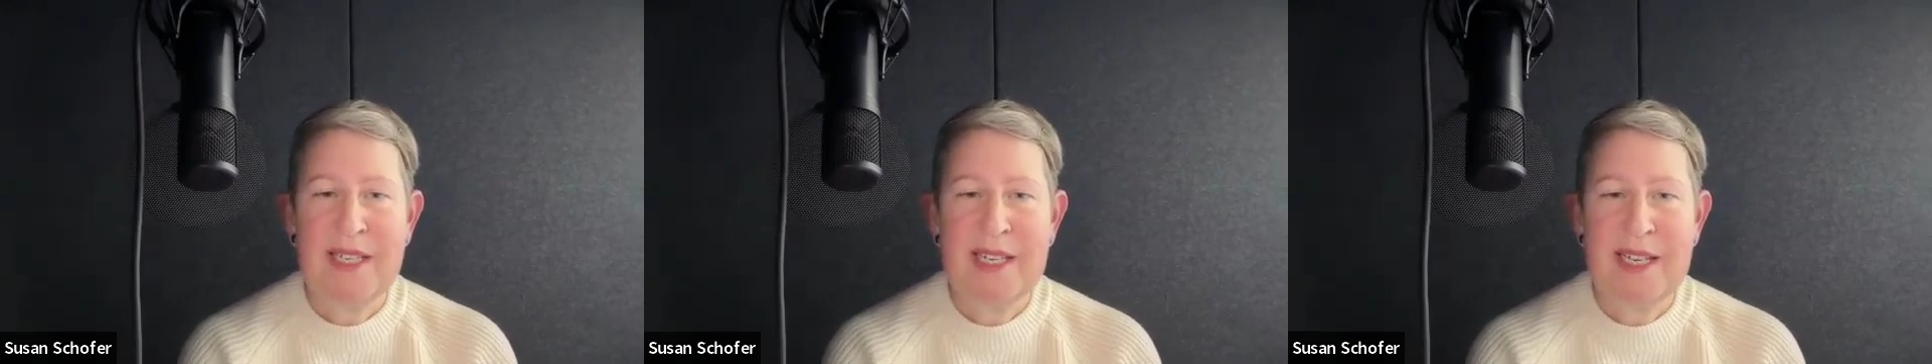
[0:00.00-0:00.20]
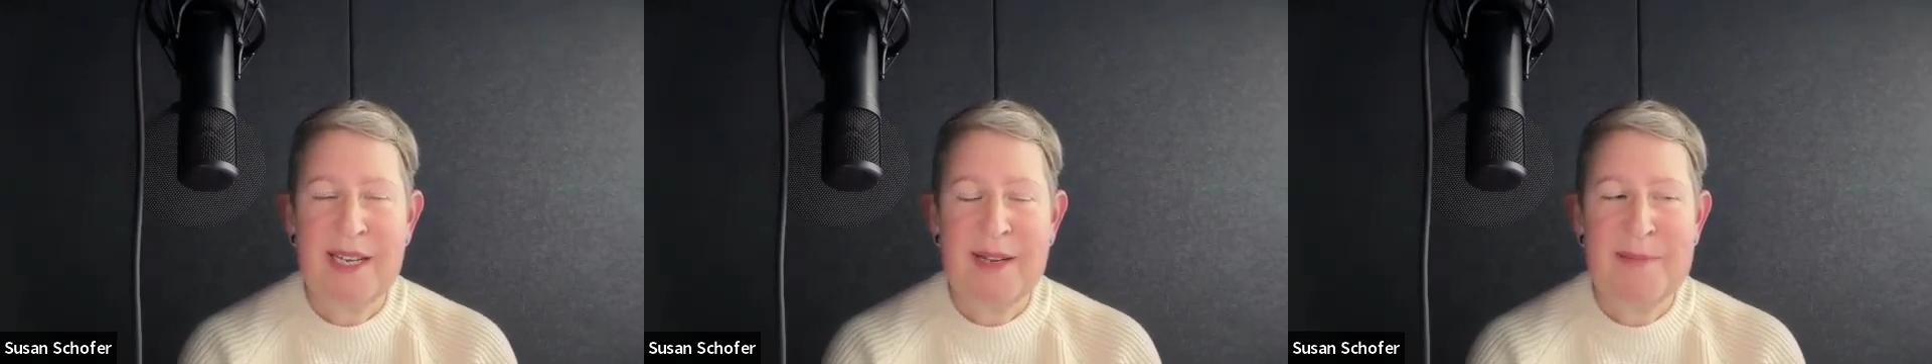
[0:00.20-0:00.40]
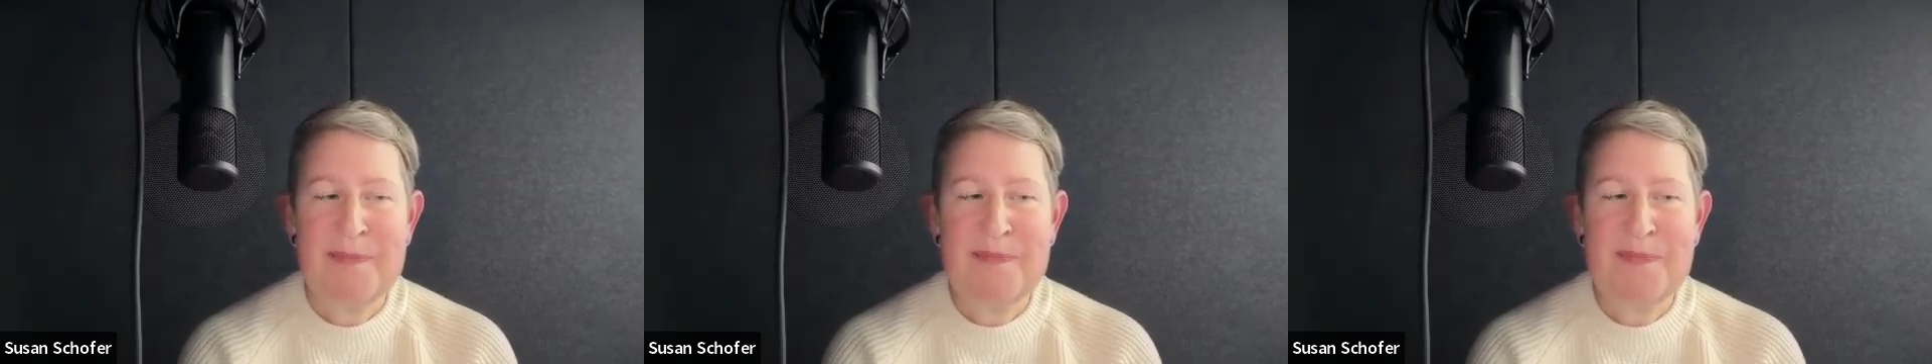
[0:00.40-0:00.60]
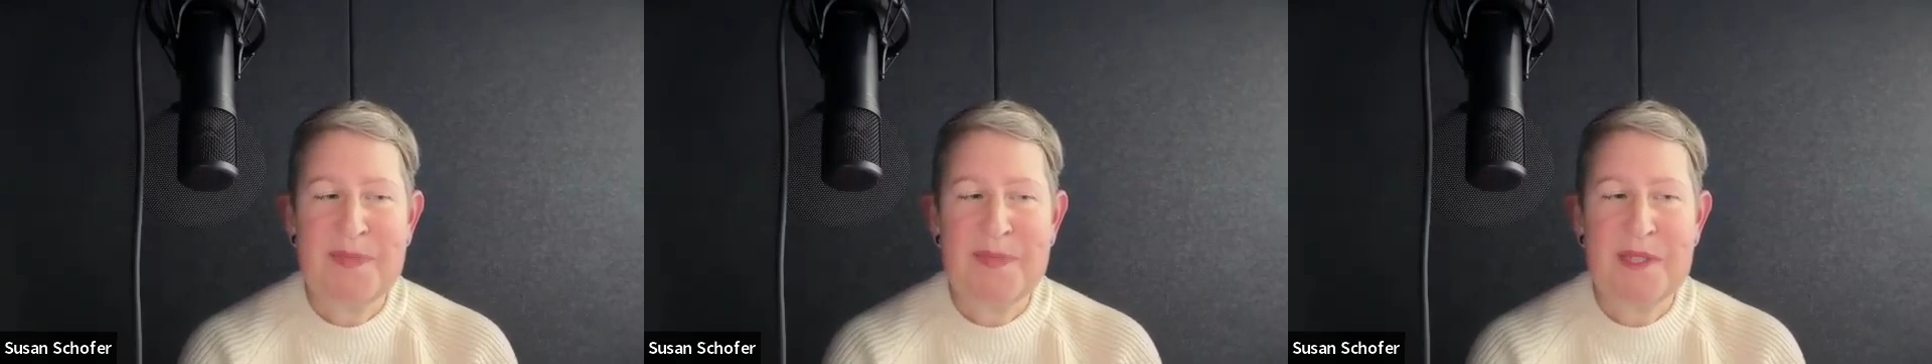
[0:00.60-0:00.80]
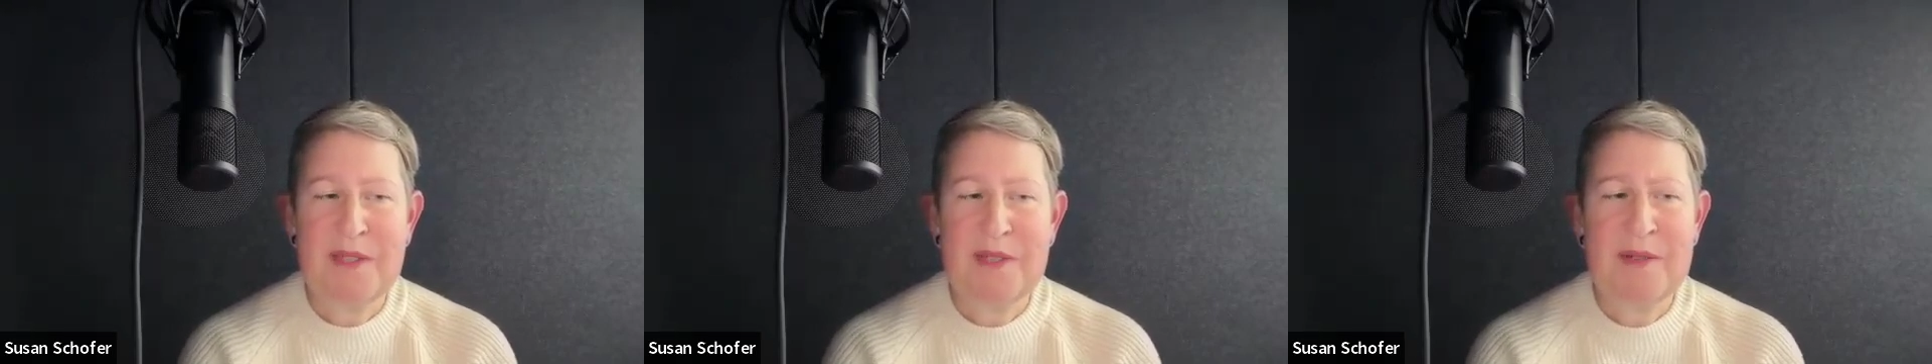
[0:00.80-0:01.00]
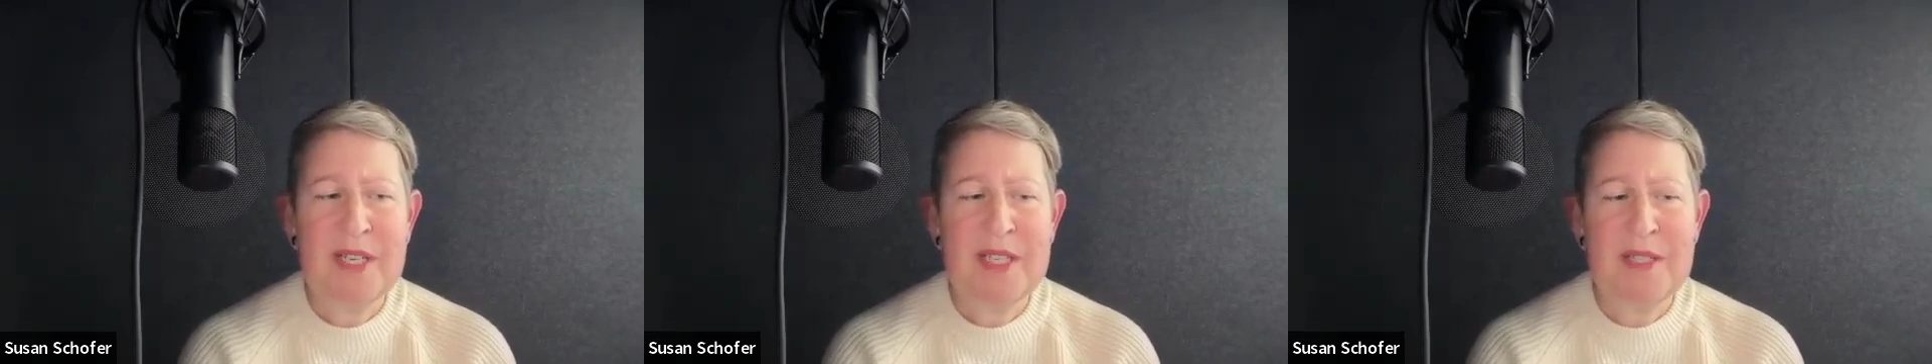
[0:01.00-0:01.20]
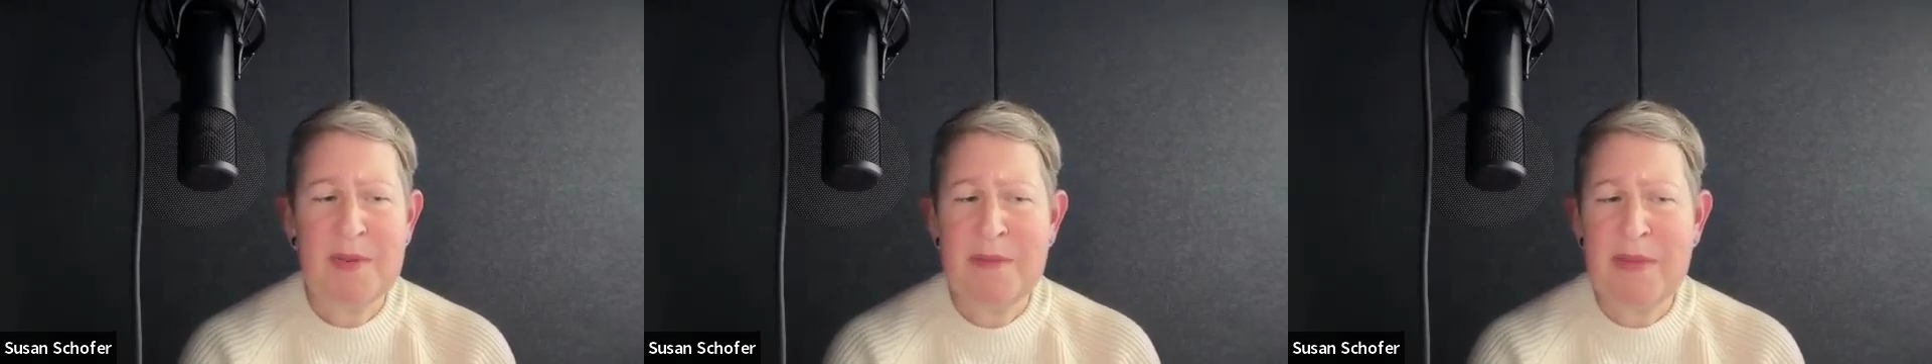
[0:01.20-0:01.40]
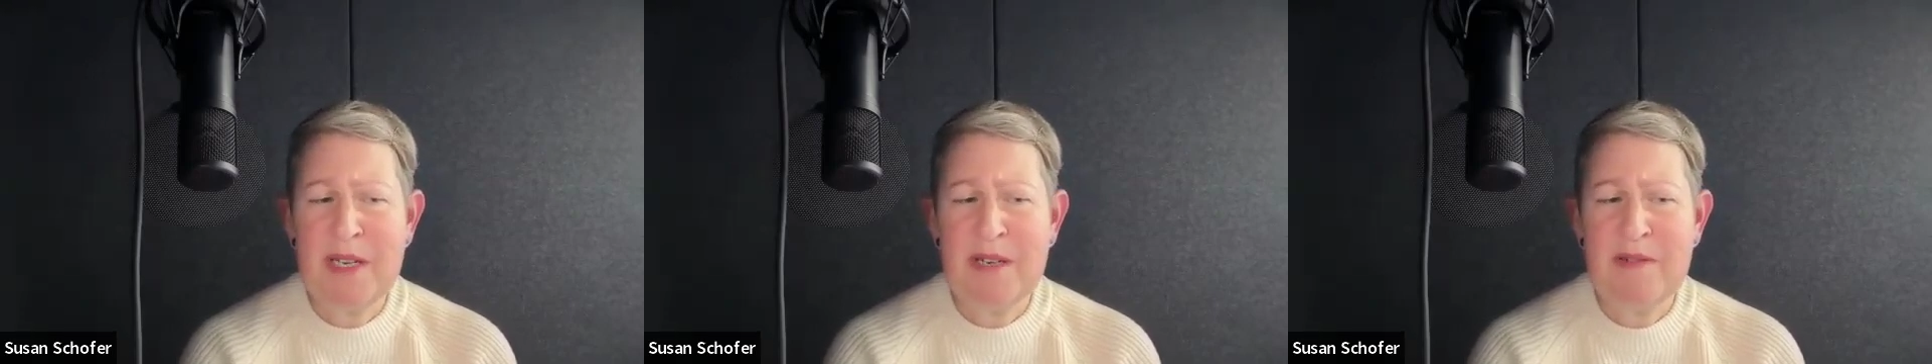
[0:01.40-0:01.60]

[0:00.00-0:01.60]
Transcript: So I spent my